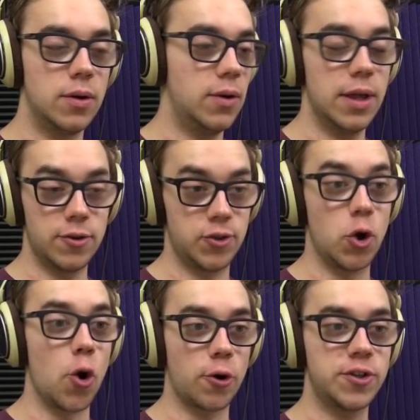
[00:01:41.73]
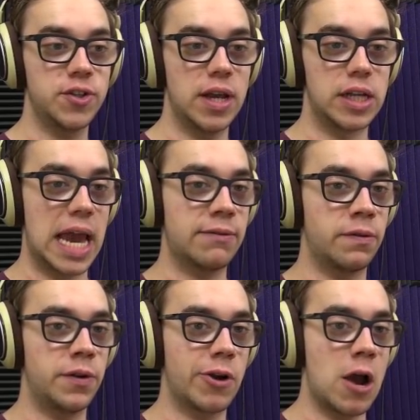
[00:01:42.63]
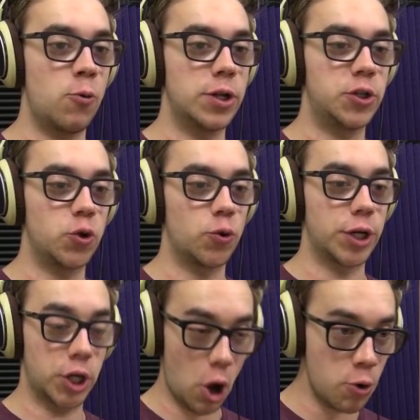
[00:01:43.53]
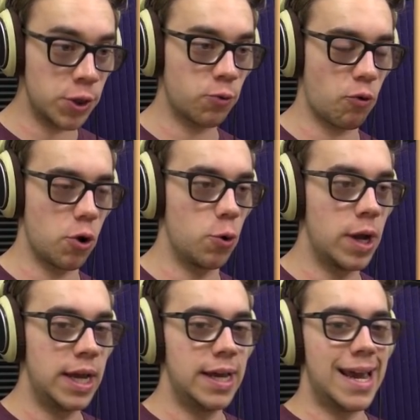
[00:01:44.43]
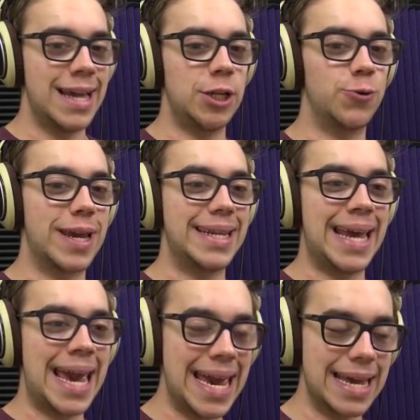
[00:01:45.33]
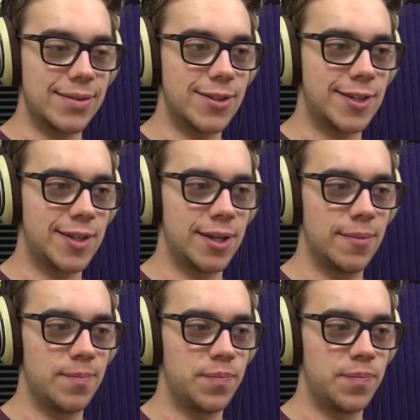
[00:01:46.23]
well, there's doors, and you have to figure out which door to go through, and you get hints